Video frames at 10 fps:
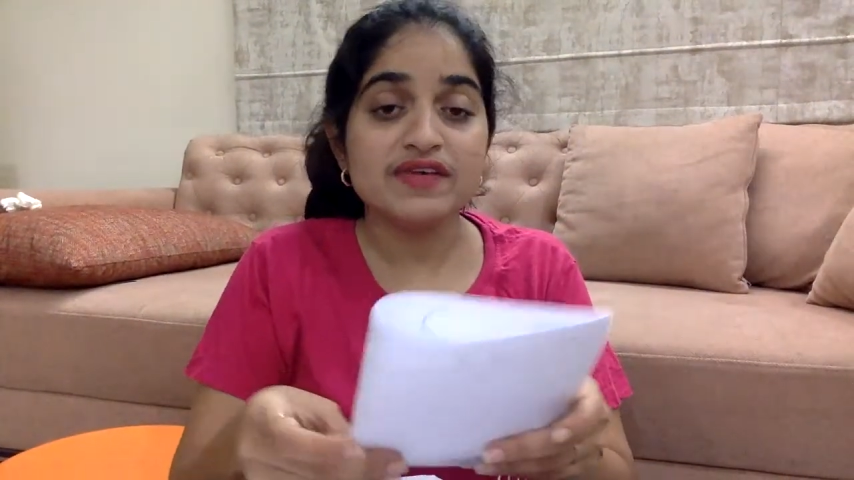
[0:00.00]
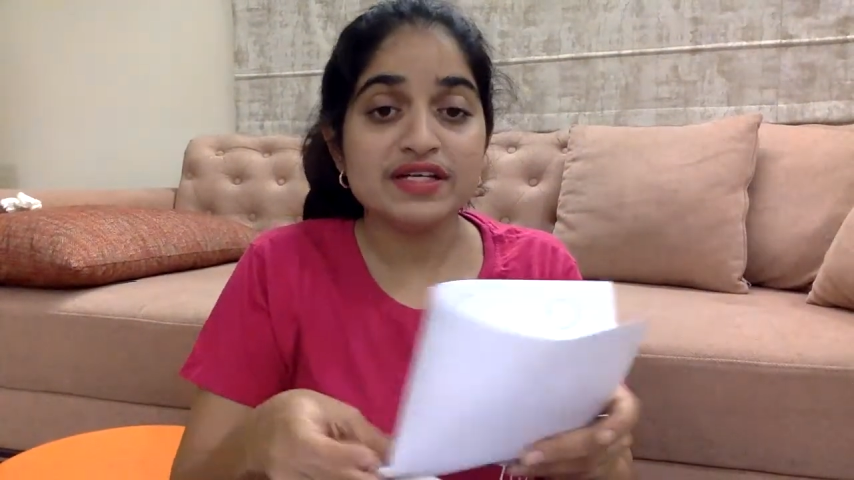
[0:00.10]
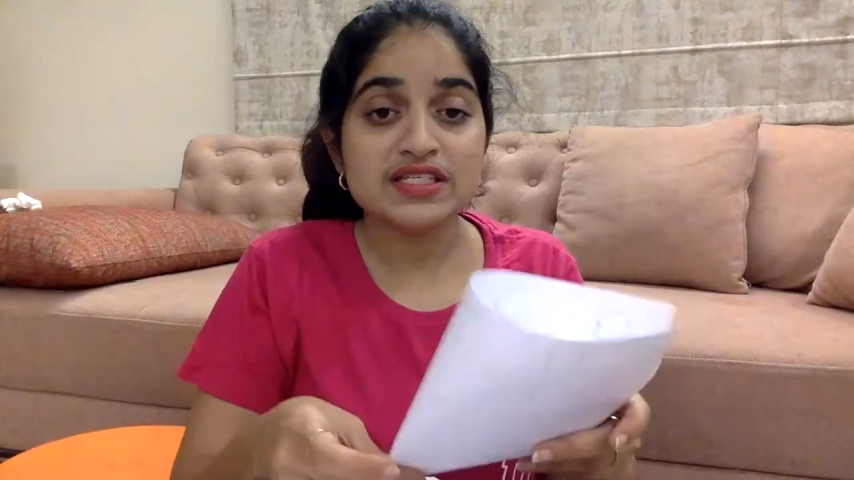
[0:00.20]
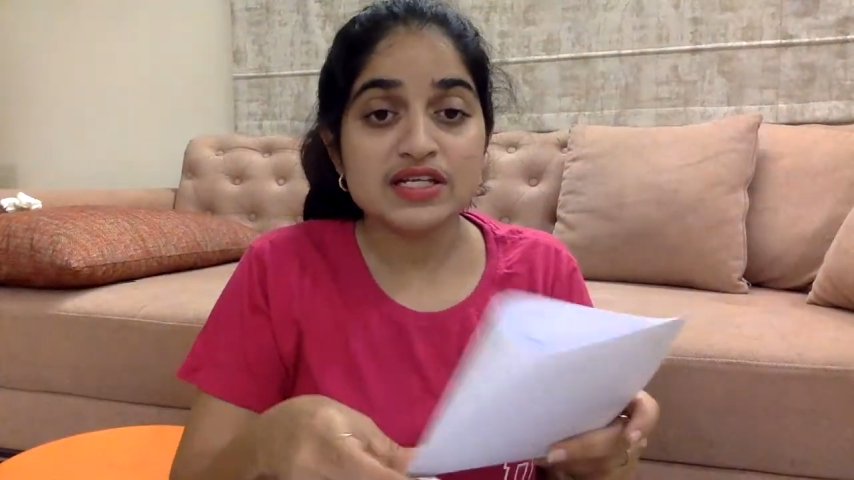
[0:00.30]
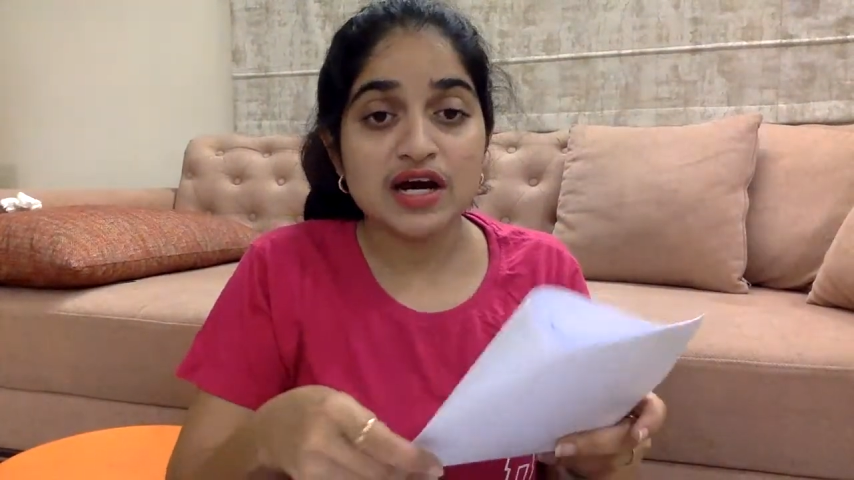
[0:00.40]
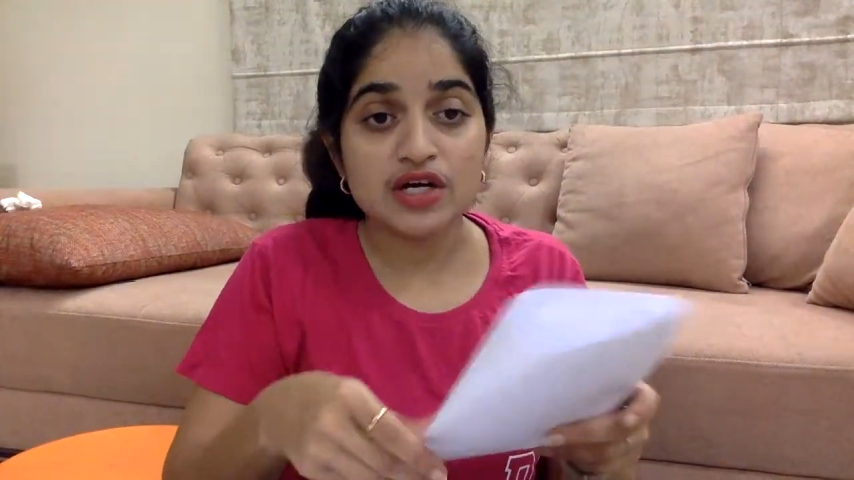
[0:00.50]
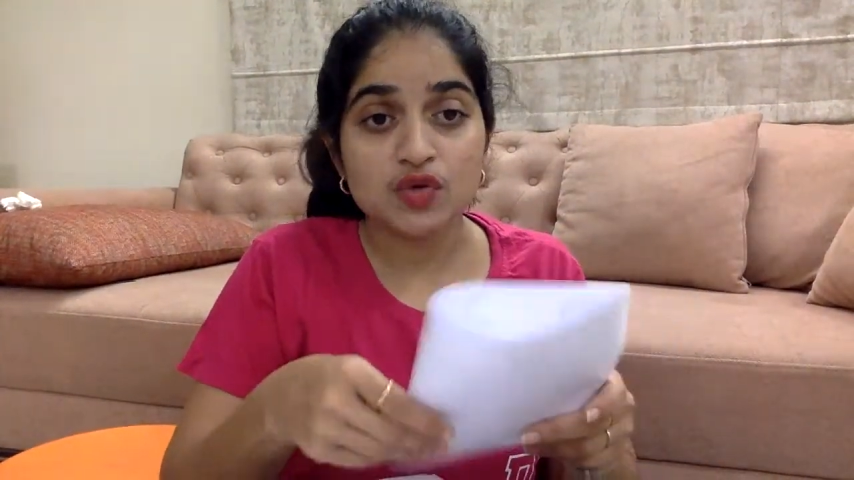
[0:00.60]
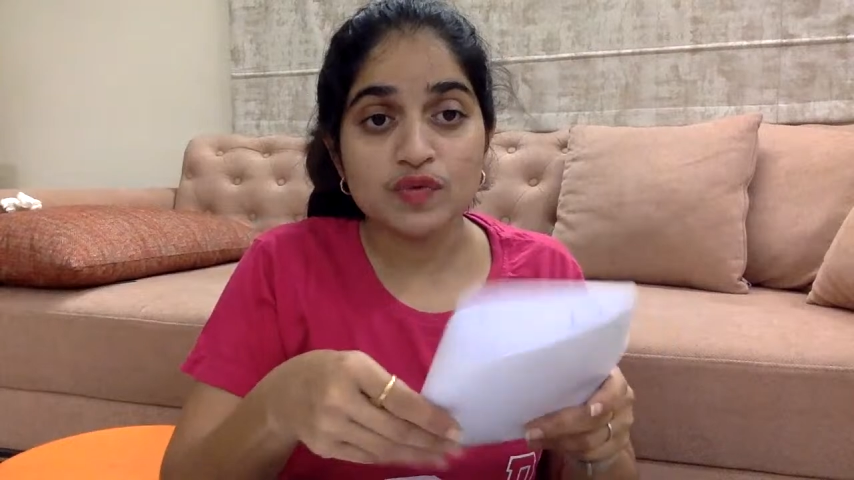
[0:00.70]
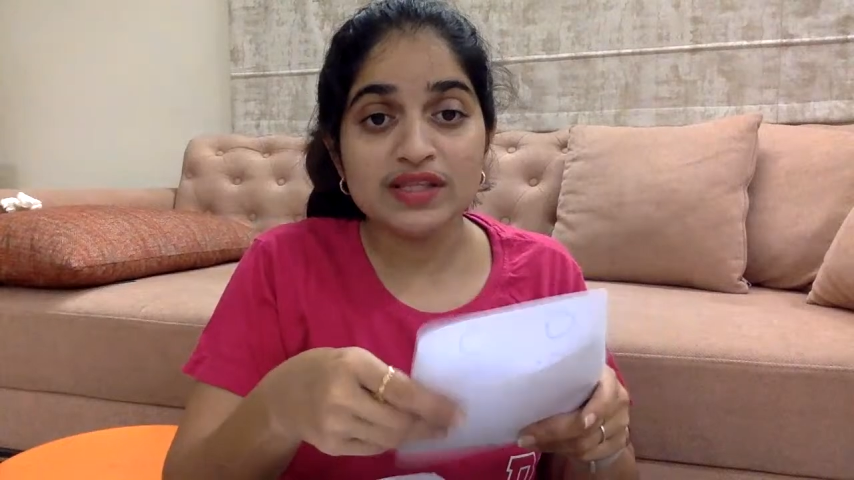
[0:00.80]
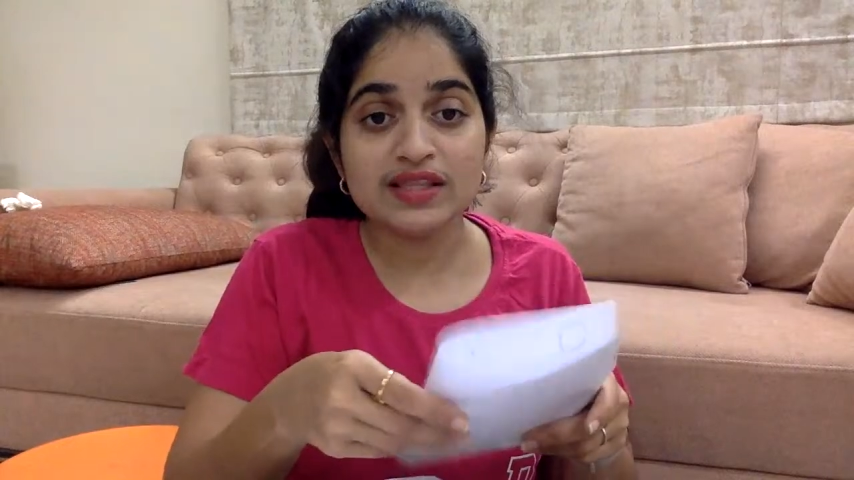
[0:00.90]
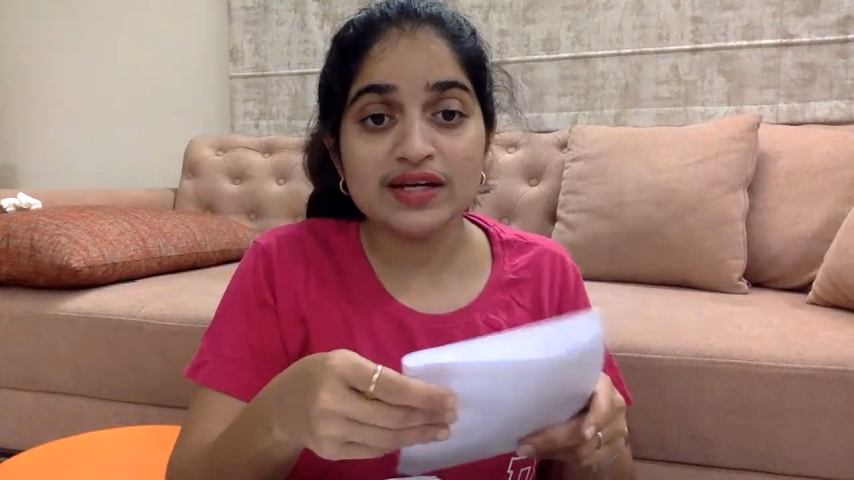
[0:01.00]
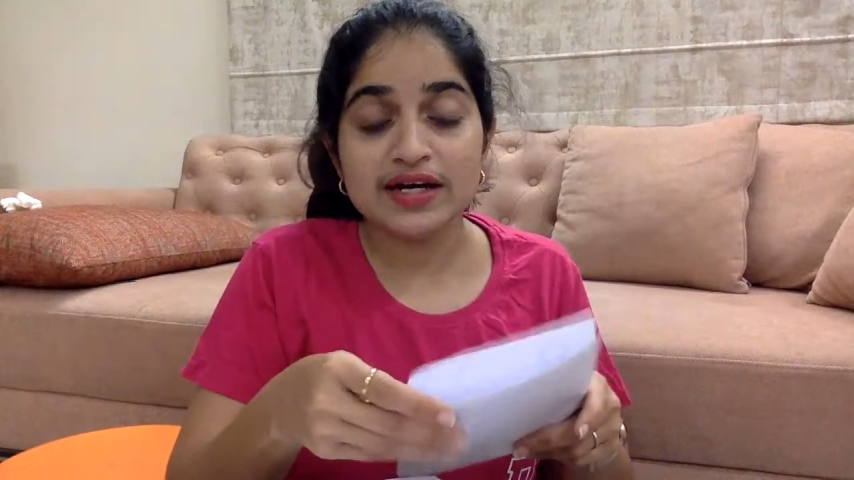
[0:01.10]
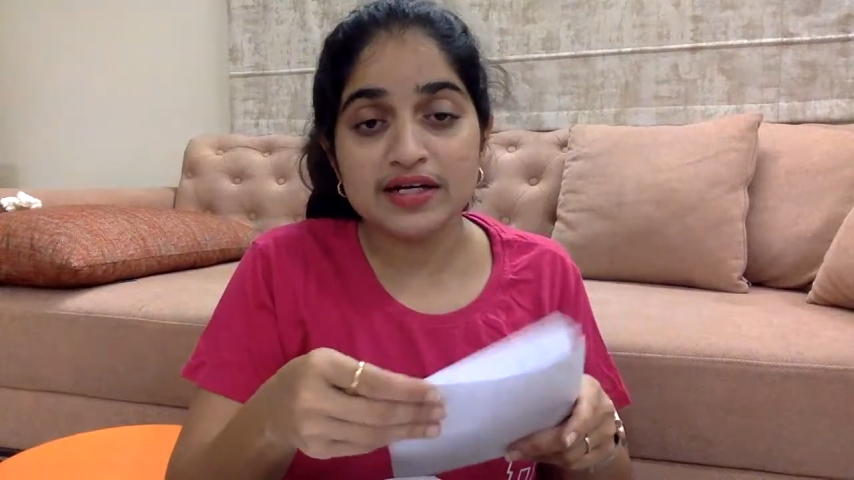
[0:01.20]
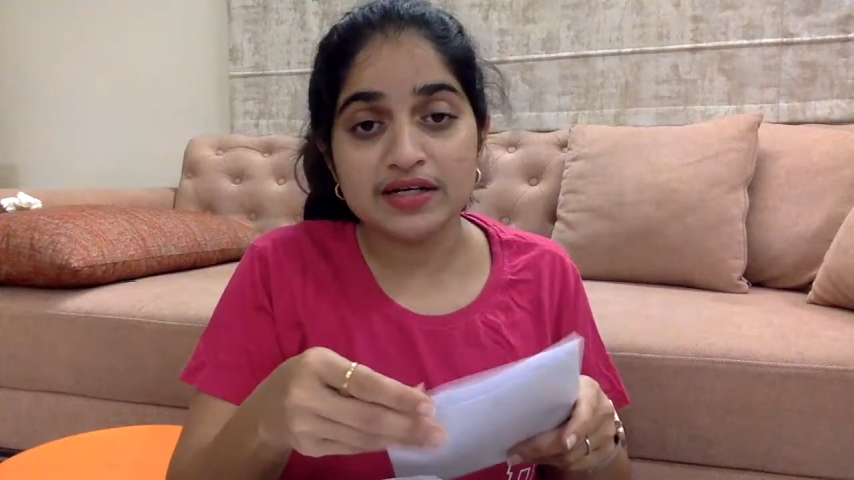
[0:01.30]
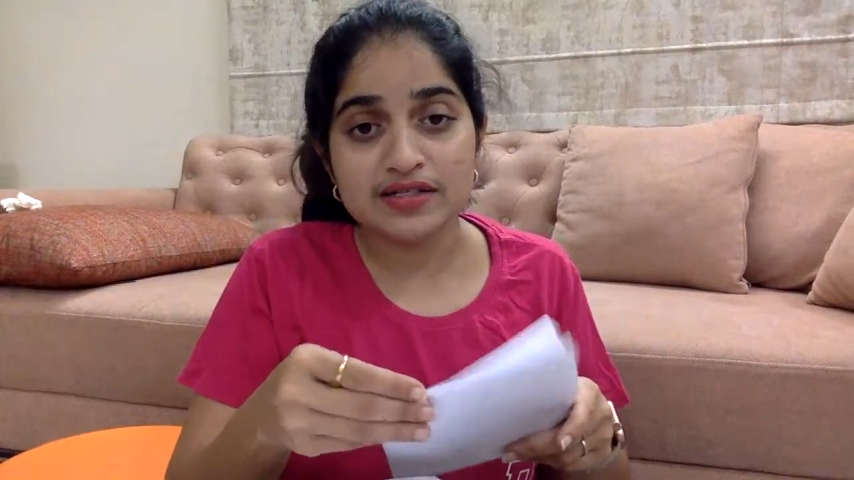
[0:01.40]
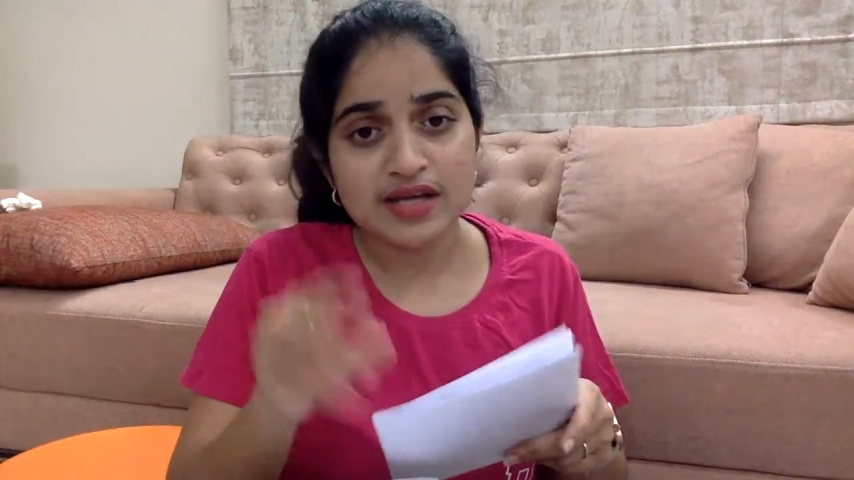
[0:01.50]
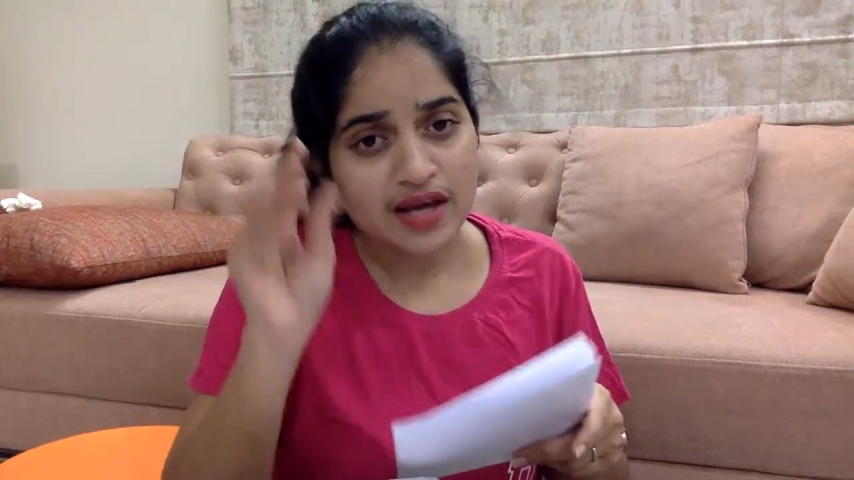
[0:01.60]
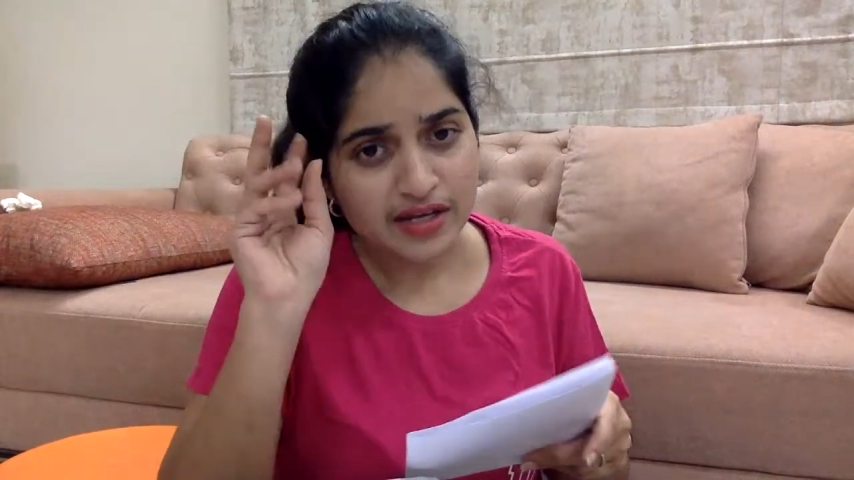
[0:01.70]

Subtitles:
we start with letters?